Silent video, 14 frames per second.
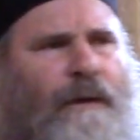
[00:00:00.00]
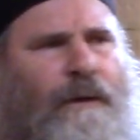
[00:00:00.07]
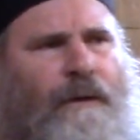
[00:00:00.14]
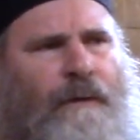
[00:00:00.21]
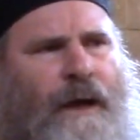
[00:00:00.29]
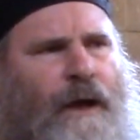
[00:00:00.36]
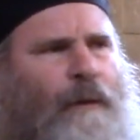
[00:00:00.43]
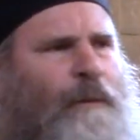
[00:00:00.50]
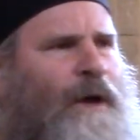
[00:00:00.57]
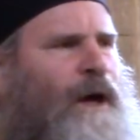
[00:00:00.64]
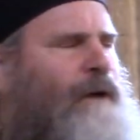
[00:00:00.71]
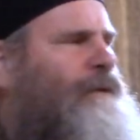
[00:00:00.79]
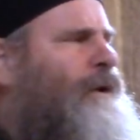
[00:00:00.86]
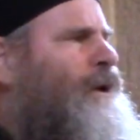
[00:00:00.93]
realm
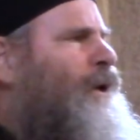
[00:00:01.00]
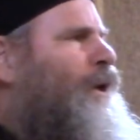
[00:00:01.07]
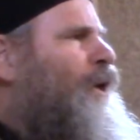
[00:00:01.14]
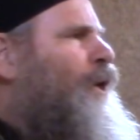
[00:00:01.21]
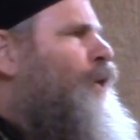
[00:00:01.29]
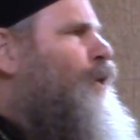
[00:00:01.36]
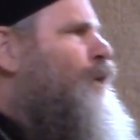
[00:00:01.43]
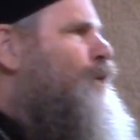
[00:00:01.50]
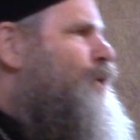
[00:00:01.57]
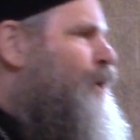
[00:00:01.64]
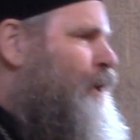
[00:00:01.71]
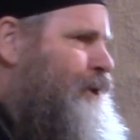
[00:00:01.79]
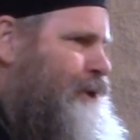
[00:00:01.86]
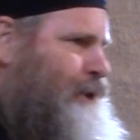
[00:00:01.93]
of
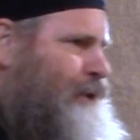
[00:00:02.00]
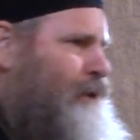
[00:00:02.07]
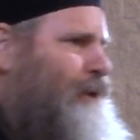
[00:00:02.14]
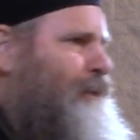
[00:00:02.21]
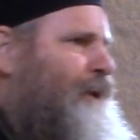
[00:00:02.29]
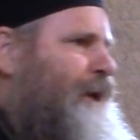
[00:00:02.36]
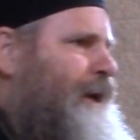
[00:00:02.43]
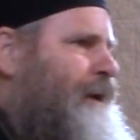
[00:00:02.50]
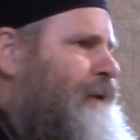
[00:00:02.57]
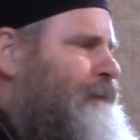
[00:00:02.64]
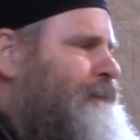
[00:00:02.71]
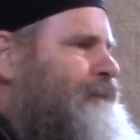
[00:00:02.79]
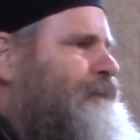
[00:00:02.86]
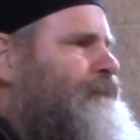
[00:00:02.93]
liturgical prayer.
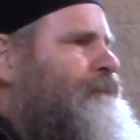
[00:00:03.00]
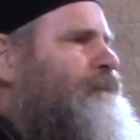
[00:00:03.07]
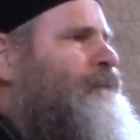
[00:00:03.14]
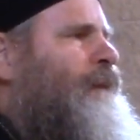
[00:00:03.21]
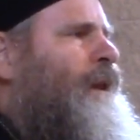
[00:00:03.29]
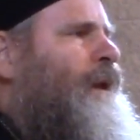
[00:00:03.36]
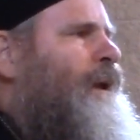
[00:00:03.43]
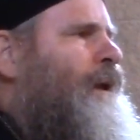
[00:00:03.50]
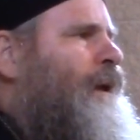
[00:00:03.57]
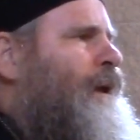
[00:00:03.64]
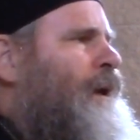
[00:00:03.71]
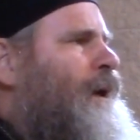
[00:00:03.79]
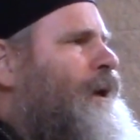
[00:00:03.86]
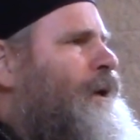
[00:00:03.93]

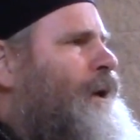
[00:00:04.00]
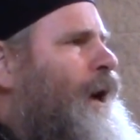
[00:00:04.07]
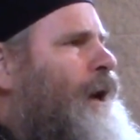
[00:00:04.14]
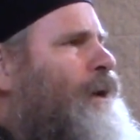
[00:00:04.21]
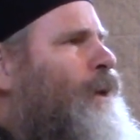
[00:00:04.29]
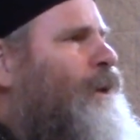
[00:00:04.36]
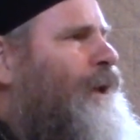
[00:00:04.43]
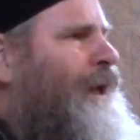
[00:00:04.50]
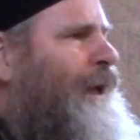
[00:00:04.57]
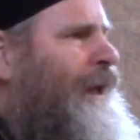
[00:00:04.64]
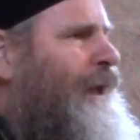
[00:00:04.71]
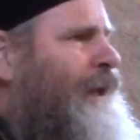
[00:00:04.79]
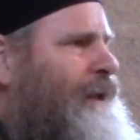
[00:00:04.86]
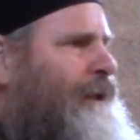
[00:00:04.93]
Not only